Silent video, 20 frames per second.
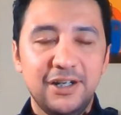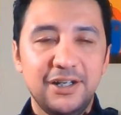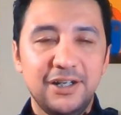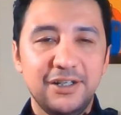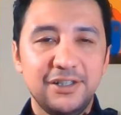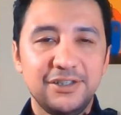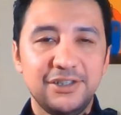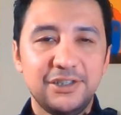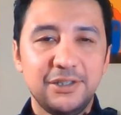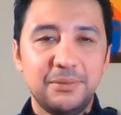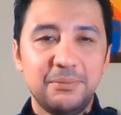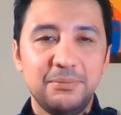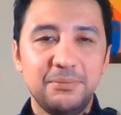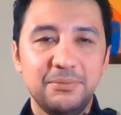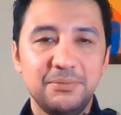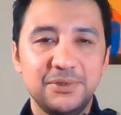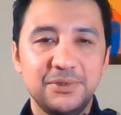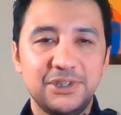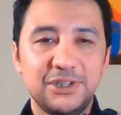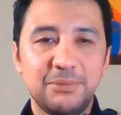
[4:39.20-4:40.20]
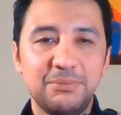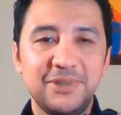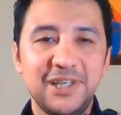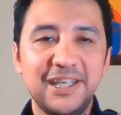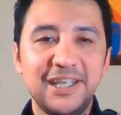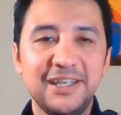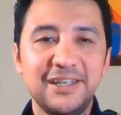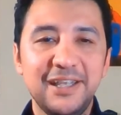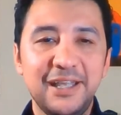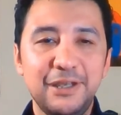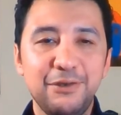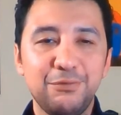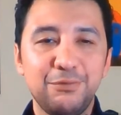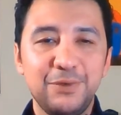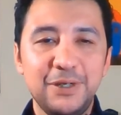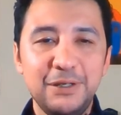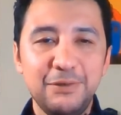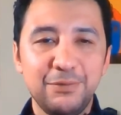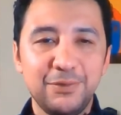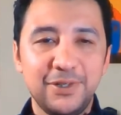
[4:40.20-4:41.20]
some Nick at Night
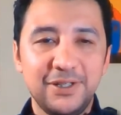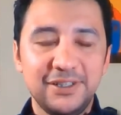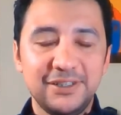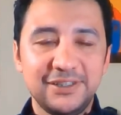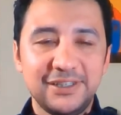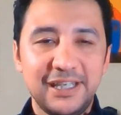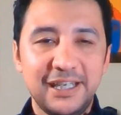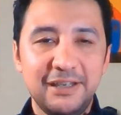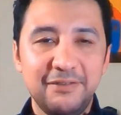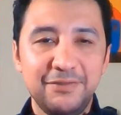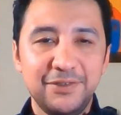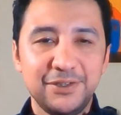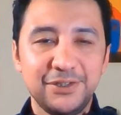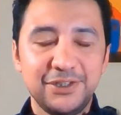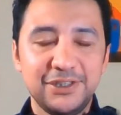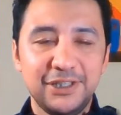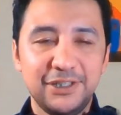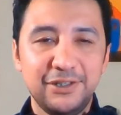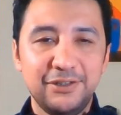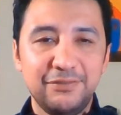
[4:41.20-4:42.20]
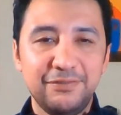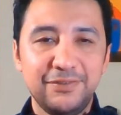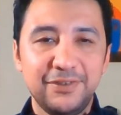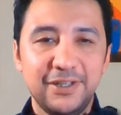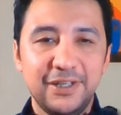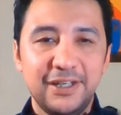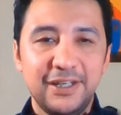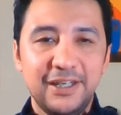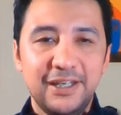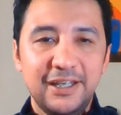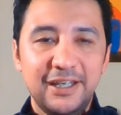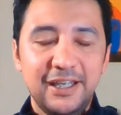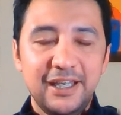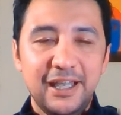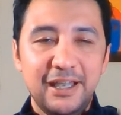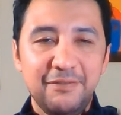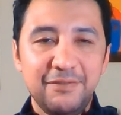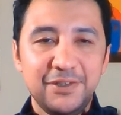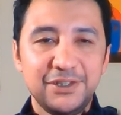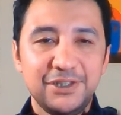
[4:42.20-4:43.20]
reruns. Have yourself
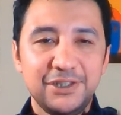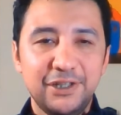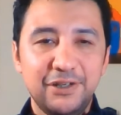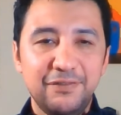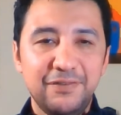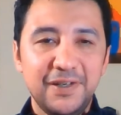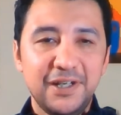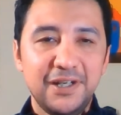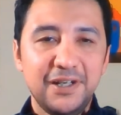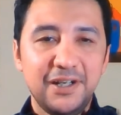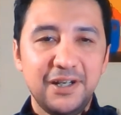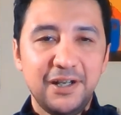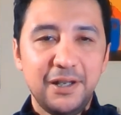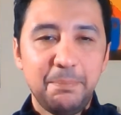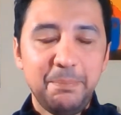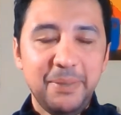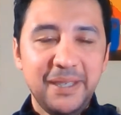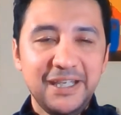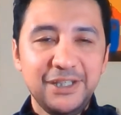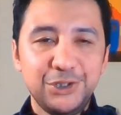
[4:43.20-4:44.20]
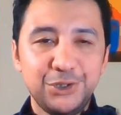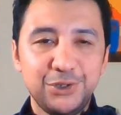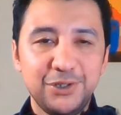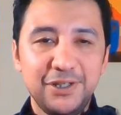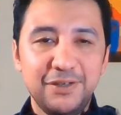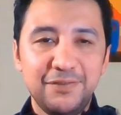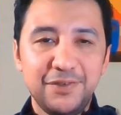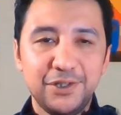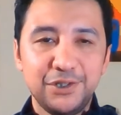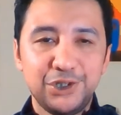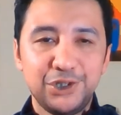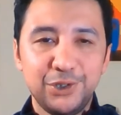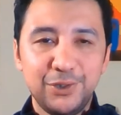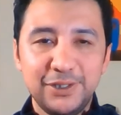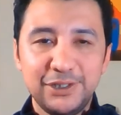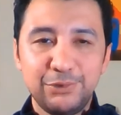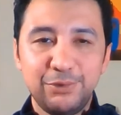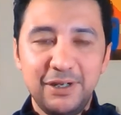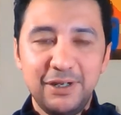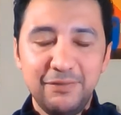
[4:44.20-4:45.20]
a pastry of your
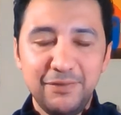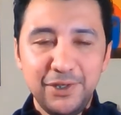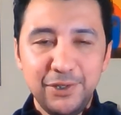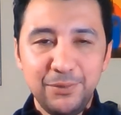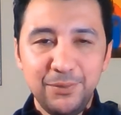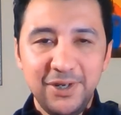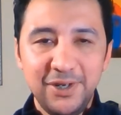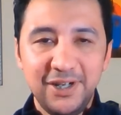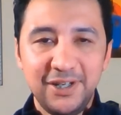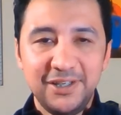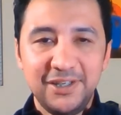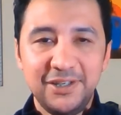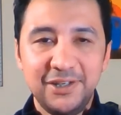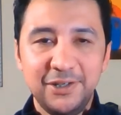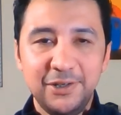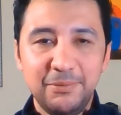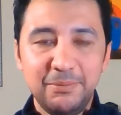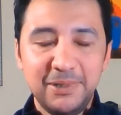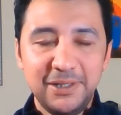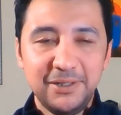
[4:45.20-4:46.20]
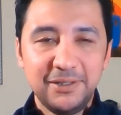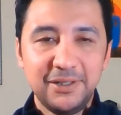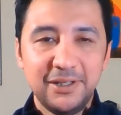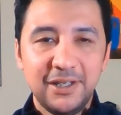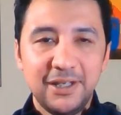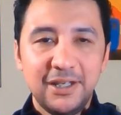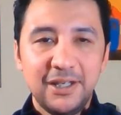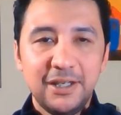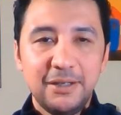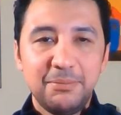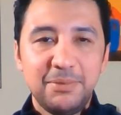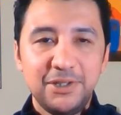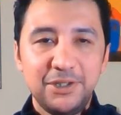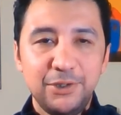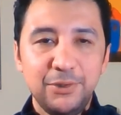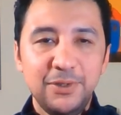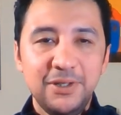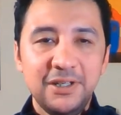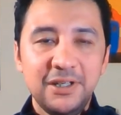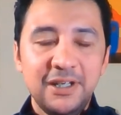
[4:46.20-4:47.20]
choice, whatever you want, you know, but
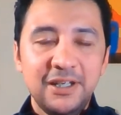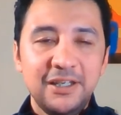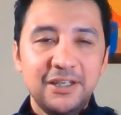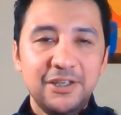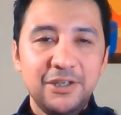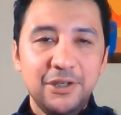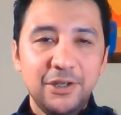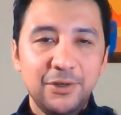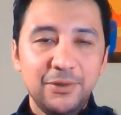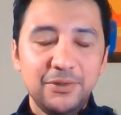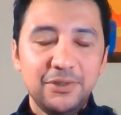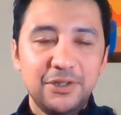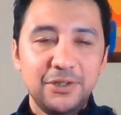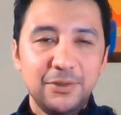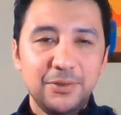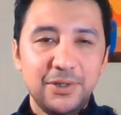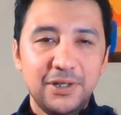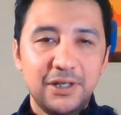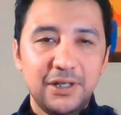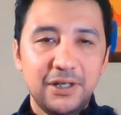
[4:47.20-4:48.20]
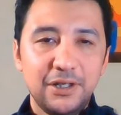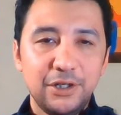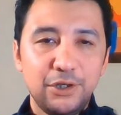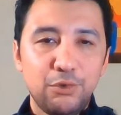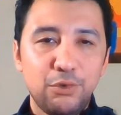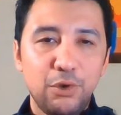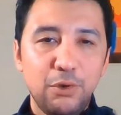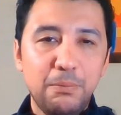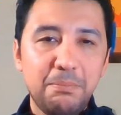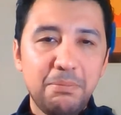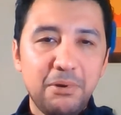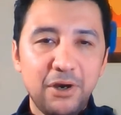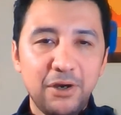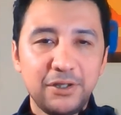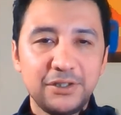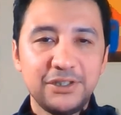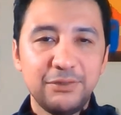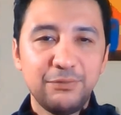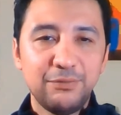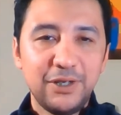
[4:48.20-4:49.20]
do it, you know, to quote
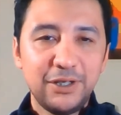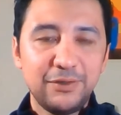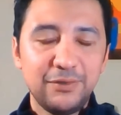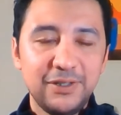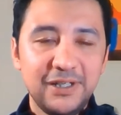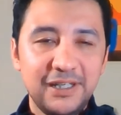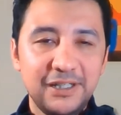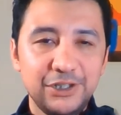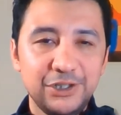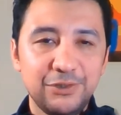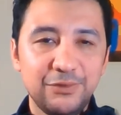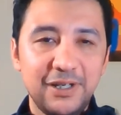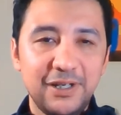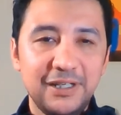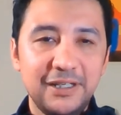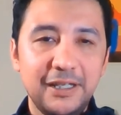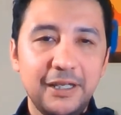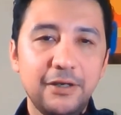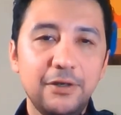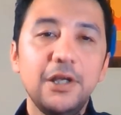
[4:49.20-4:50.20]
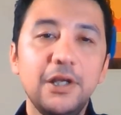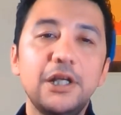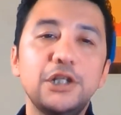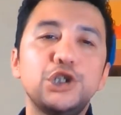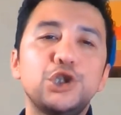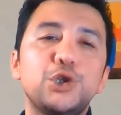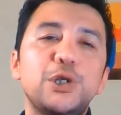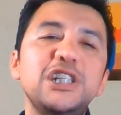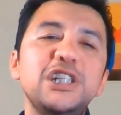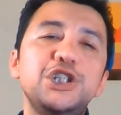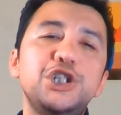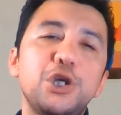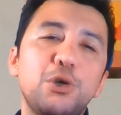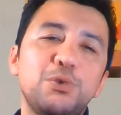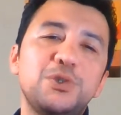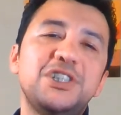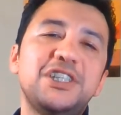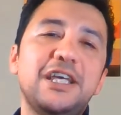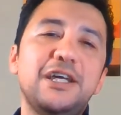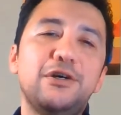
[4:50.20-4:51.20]
Parks and Recreation right now, treat
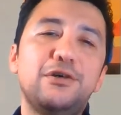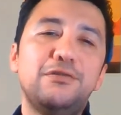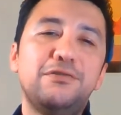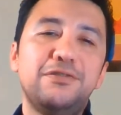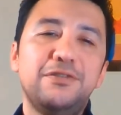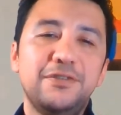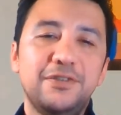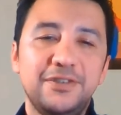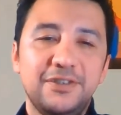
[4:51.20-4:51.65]
yourself.